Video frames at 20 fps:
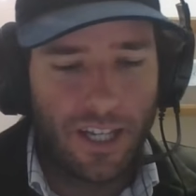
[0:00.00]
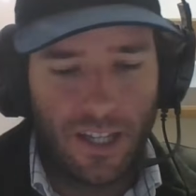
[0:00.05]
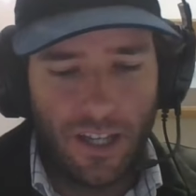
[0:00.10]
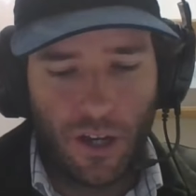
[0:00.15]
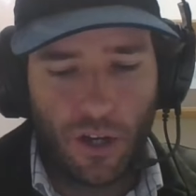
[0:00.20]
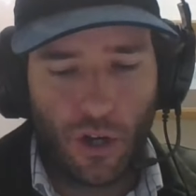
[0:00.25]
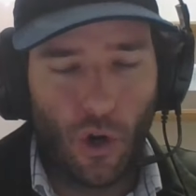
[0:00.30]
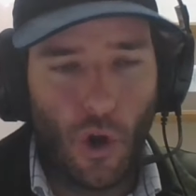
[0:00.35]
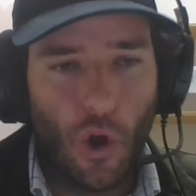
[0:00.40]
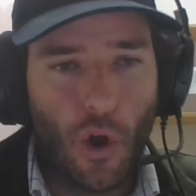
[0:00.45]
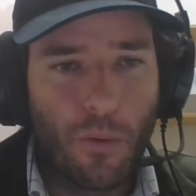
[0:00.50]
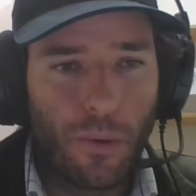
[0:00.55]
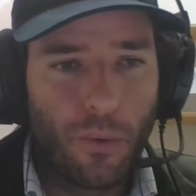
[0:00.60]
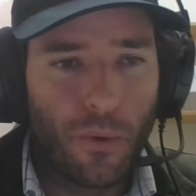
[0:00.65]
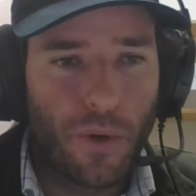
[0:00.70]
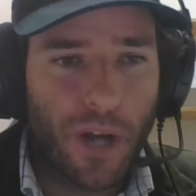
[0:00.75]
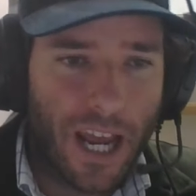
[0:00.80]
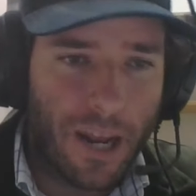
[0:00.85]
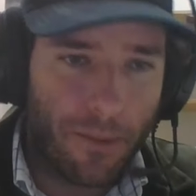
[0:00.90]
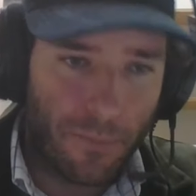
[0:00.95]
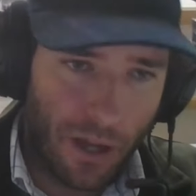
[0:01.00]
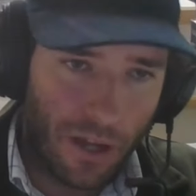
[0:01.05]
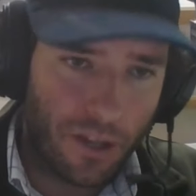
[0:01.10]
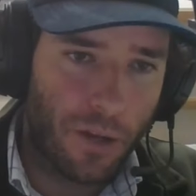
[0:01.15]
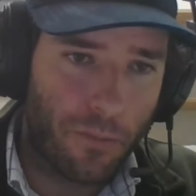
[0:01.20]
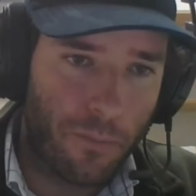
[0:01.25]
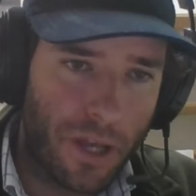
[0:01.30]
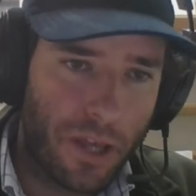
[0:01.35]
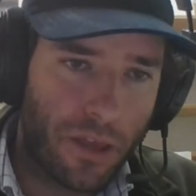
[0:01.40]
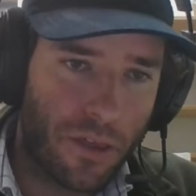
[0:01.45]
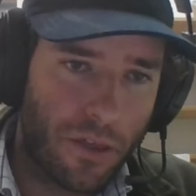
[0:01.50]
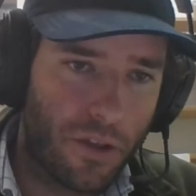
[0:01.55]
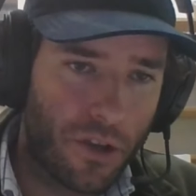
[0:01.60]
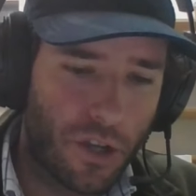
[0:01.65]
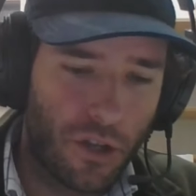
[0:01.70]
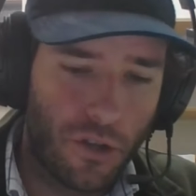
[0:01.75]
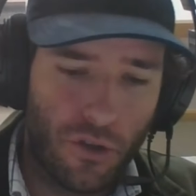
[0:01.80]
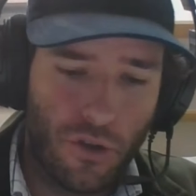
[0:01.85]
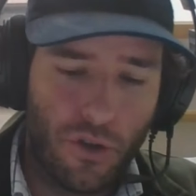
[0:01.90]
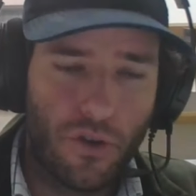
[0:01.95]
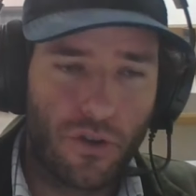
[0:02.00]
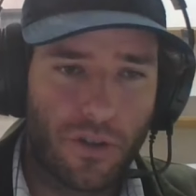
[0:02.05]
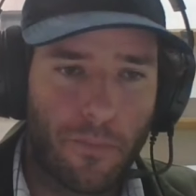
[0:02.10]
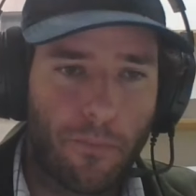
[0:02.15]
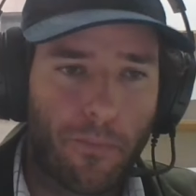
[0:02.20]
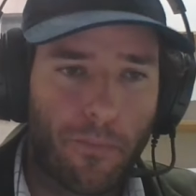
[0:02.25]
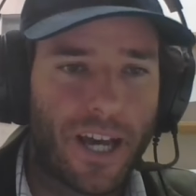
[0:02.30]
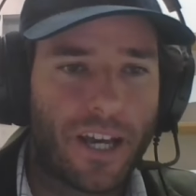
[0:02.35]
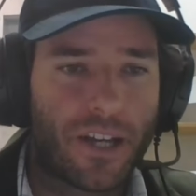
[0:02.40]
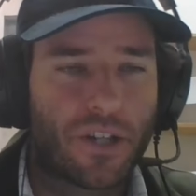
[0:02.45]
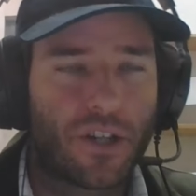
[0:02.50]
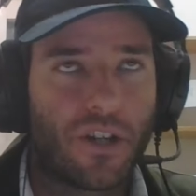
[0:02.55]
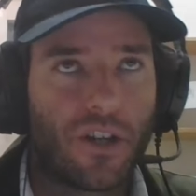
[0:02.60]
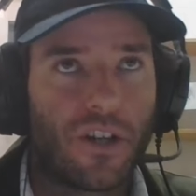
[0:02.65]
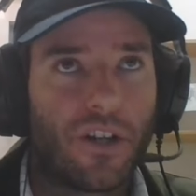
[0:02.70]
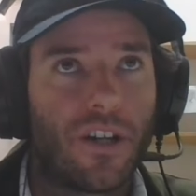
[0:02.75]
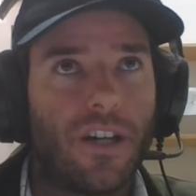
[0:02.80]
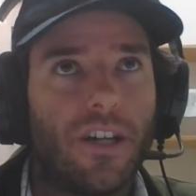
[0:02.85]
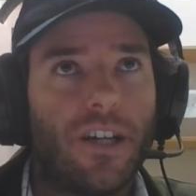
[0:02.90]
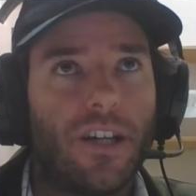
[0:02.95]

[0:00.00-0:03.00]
a global name like Ibiza you can use in Pacha.